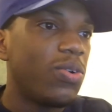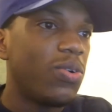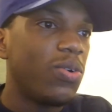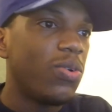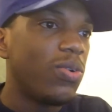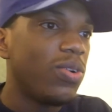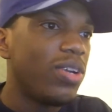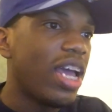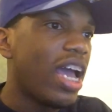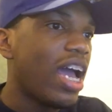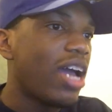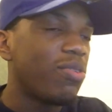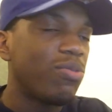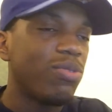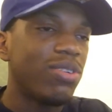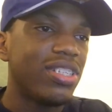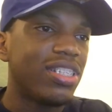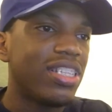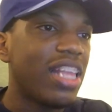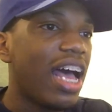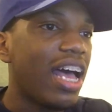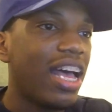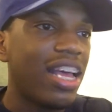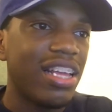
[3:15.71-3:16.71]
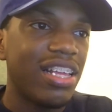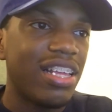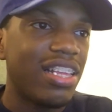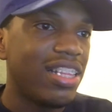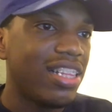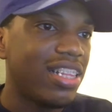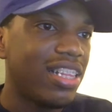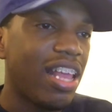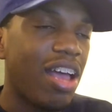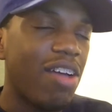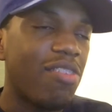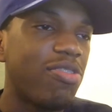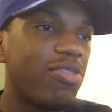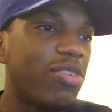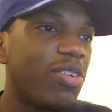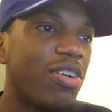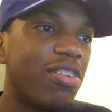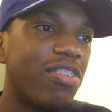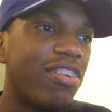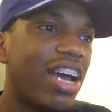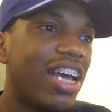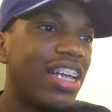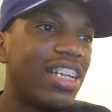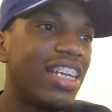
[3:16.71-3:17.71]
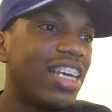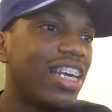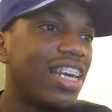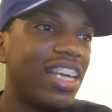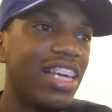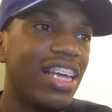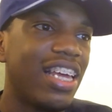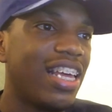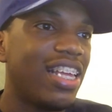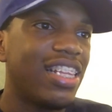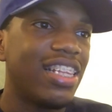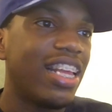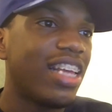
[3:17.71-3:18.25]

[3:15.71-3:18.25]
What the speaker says: all they had was that floor right there.